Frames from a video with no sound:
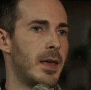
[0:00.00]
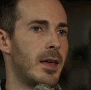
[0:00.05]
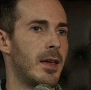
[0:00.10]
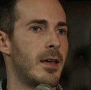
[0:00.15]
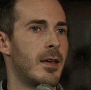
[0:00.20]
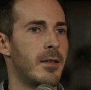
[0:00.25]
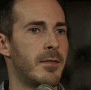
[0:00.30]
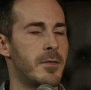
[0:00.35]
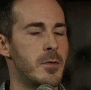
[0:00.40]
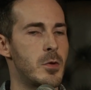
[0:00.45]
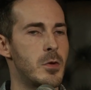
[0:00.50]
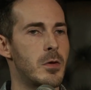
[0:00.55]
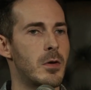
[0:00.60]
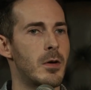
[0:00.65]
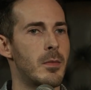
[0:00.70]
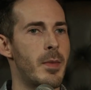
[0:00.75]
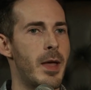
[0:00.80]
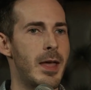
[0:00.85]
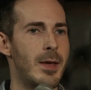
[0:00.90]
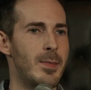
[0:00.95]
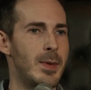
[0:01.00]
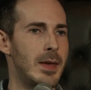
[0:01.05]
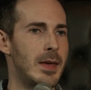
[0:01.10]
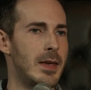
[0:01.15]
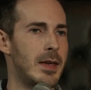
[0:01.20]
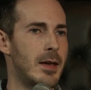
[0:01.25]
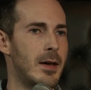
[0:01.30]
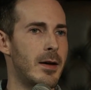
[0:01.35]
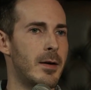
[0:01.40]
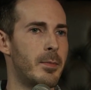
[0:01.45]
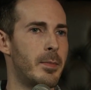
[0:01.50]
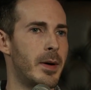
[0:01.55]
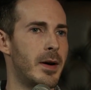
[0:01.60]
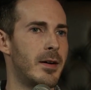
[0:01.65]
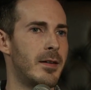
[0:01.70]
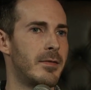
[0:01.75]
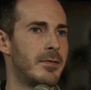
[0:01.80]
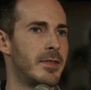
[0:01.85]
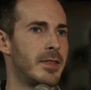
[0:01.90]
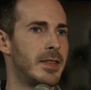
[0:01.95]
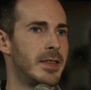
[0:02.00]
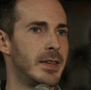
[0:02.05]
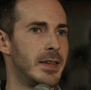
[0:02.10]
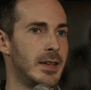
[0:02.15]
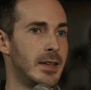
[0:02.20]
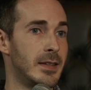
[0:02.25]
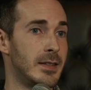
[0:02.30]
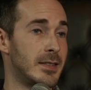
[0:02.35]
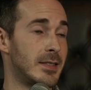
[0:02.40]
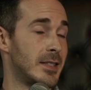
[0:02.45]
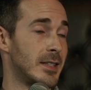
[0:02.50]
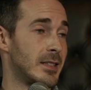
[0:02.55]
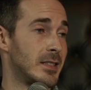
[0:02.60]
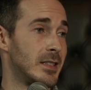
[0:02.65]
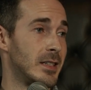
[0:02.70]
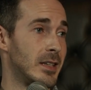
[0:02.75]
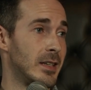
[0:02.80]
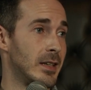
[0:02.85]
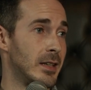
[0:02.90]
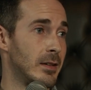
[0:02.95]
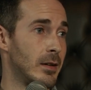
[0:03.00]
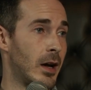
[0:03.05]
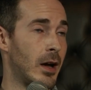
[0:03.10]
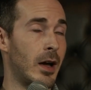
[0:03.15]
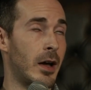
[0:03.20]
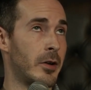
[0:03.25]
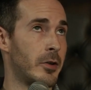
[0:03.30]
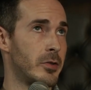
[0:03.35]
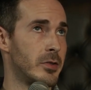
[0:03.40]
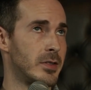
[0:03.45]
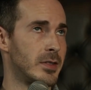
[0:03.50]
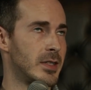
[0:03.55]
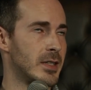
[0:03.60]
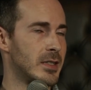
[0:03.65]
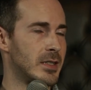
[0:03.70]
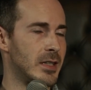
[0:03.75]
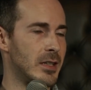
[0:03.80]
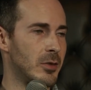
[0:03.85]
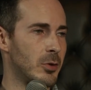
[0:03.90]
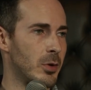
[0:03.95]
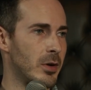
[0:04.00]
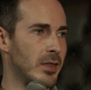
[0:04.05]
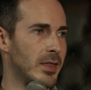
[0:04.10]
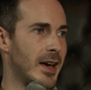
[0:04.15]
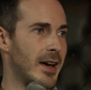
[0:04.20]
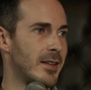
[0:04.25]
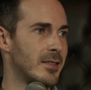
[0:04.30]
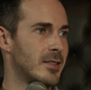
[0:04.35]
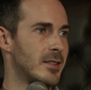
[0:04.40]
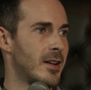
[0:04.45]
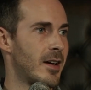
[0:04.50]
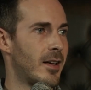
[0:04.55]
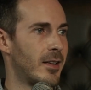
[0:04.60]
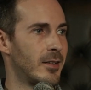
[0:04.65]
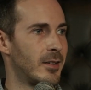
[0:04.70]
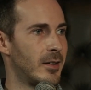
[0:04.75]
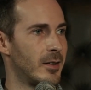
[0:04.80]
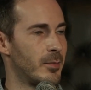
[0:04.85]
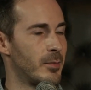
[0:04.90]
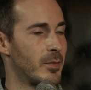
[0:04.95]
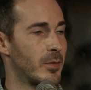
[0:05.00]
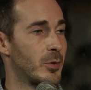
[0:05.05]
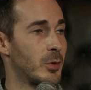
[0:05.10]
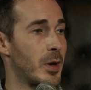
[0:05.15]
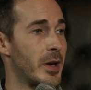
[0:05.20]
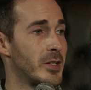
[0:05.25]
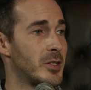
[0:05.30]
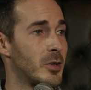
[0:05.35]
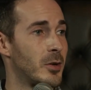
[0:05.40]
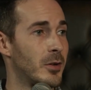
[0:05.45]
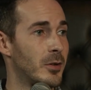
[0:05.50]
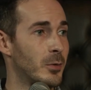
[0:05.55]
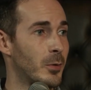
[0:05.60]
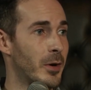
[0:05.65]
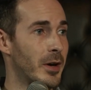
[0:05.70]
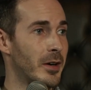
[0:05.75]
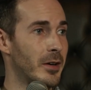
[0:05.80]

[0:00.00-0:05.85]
If you are maybe above the $163,000 threshold where